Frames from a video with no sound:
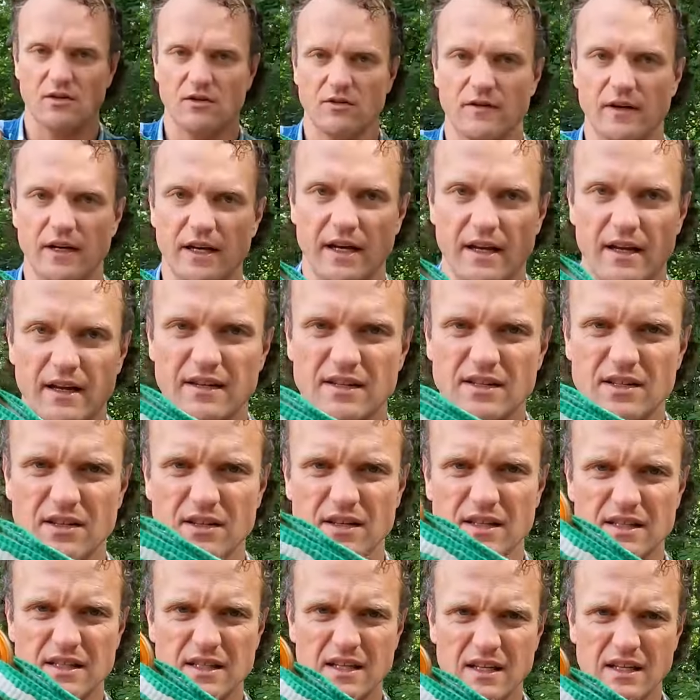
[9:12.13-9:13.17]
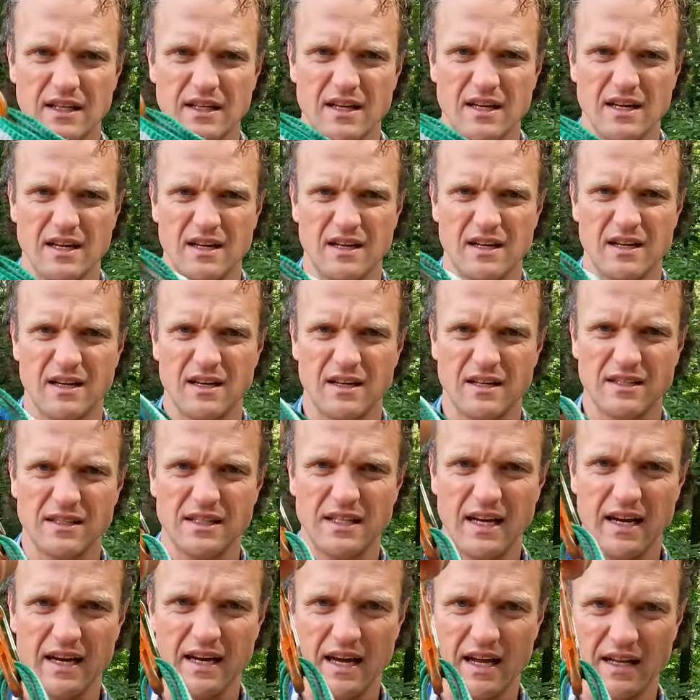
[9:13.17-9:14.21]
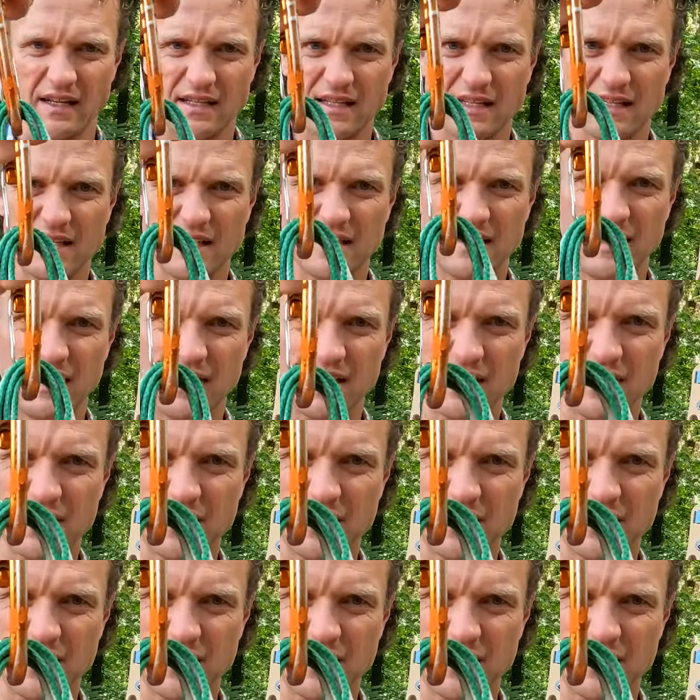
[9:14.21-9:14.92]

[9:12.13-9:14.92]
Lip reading: overhand so you can see I got 6